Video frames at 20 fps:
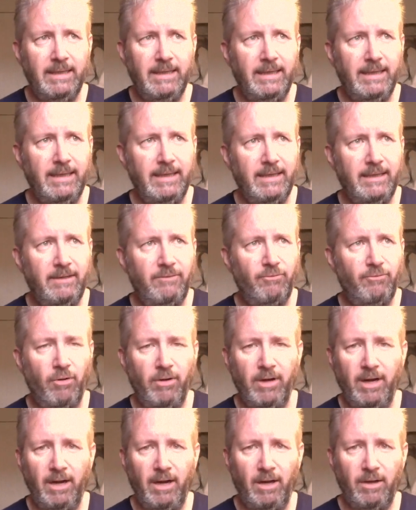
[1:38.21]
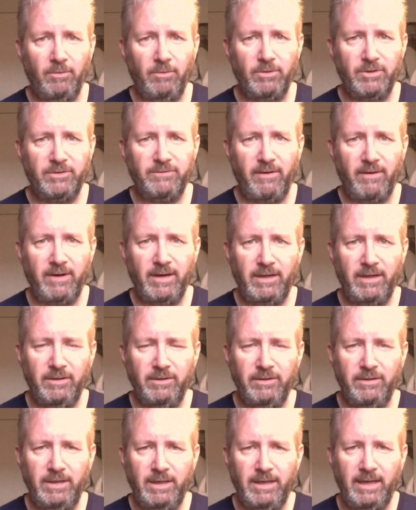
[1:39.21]
Uh, Roy Alon was very
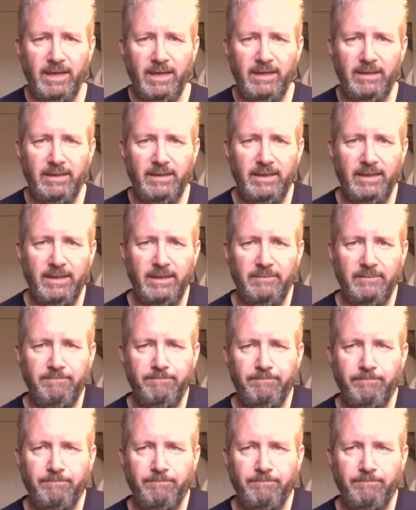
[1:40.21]
good in uh,